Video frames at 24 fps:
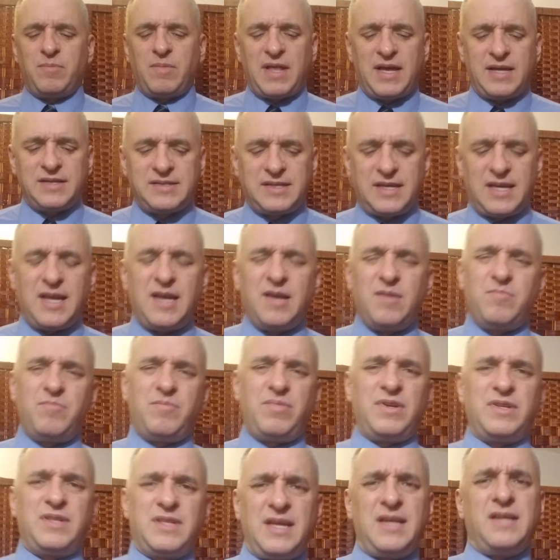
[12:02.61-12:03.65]
last game,
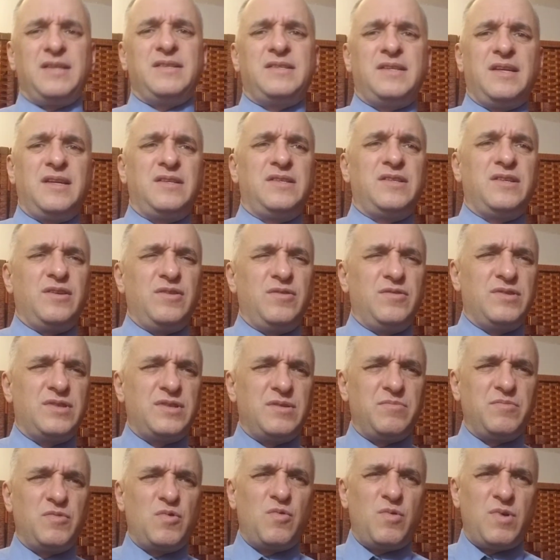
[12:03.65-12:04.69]
but they intend to use
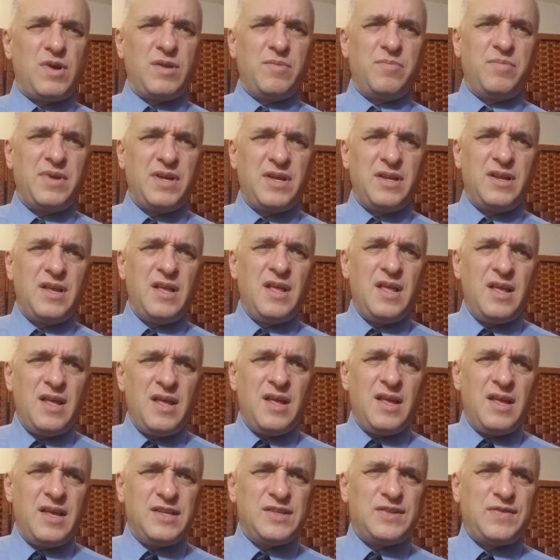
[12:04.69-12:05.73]
him quite a bit.
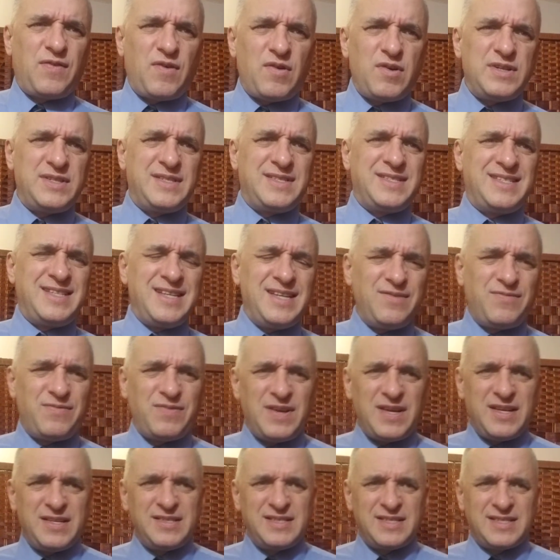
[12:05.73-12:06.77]
As far as
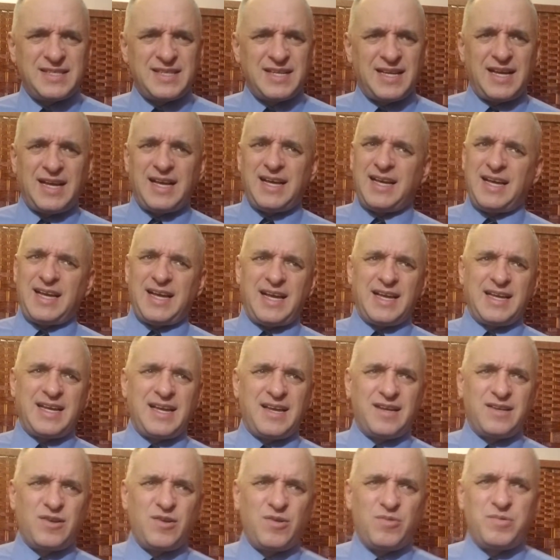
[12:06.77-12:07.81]
defense, I
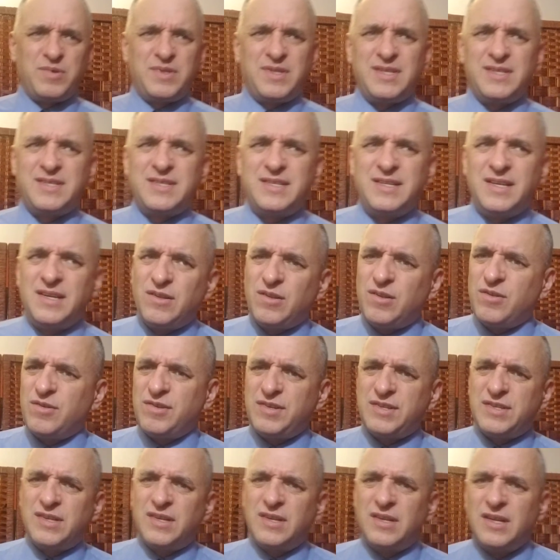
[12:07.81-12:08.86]
got to go with the
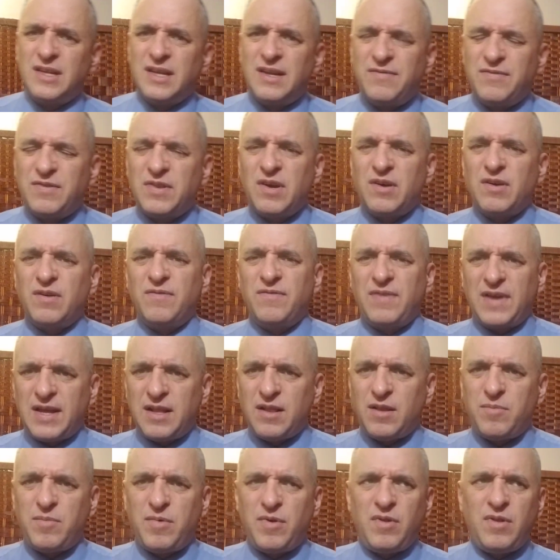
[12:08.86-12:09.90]
Steelers if they're
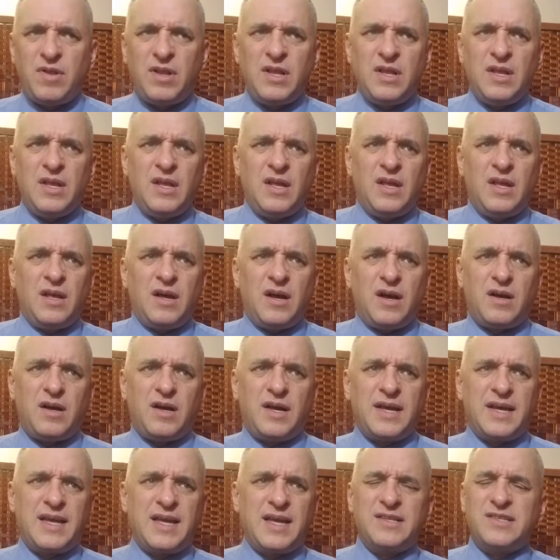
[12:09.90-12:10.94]
available
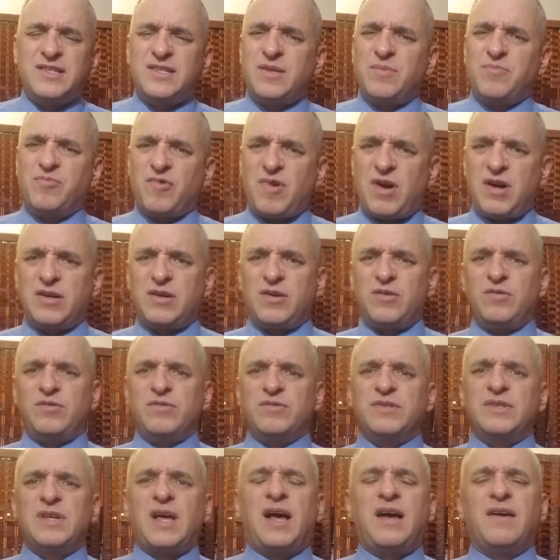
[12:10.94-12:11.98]
against the
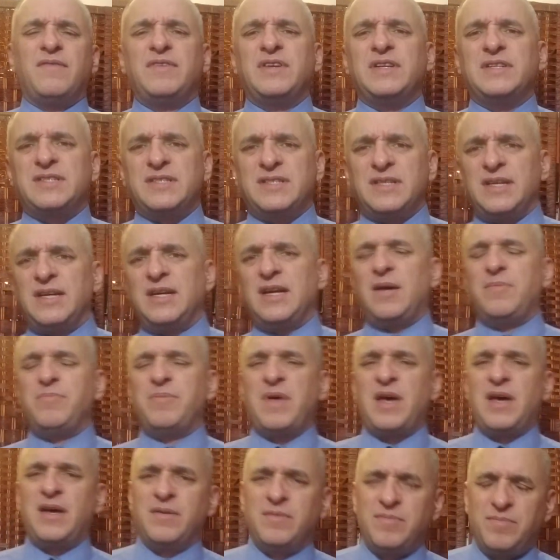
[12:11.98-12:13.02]
Broncos. Obviously, I'm
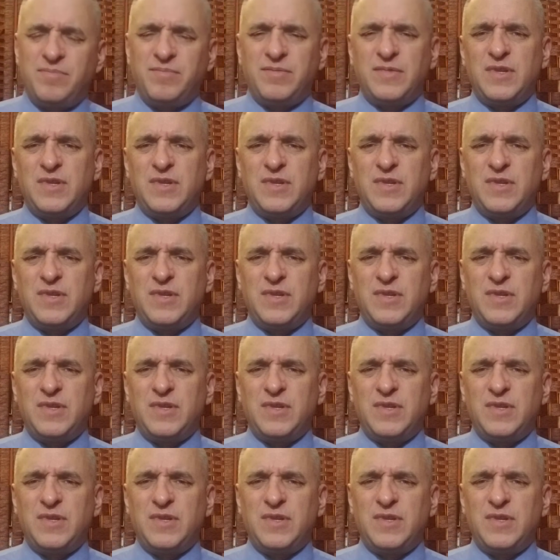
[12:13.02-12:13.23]
not